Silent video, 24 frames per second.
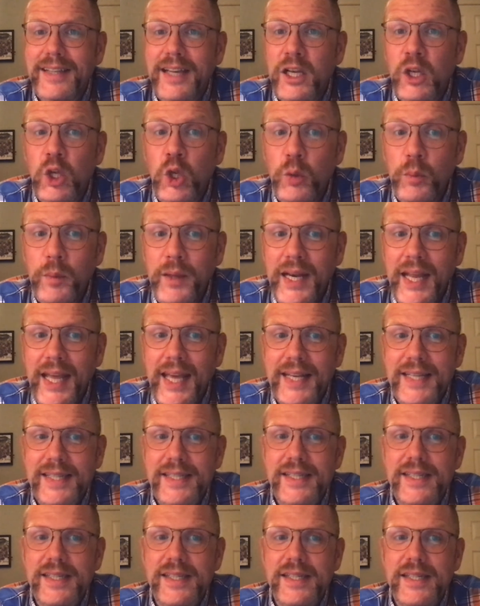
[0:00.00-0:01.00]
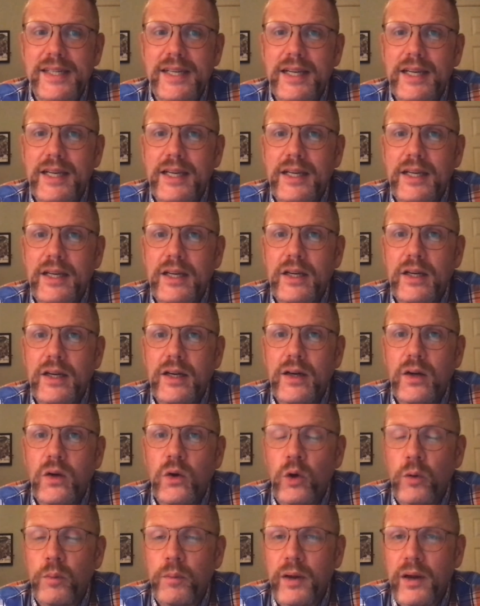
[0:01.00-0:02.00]
illuminates
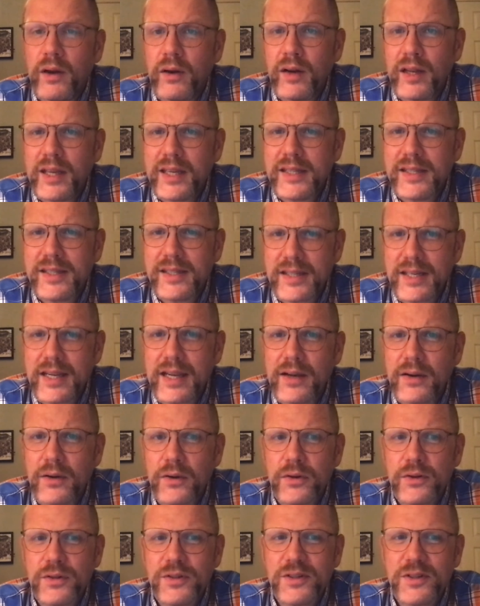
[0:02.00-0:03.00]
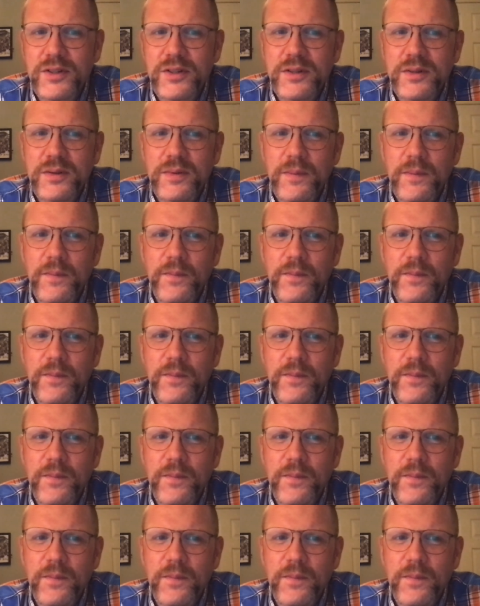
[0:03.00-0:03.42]
or merely sears?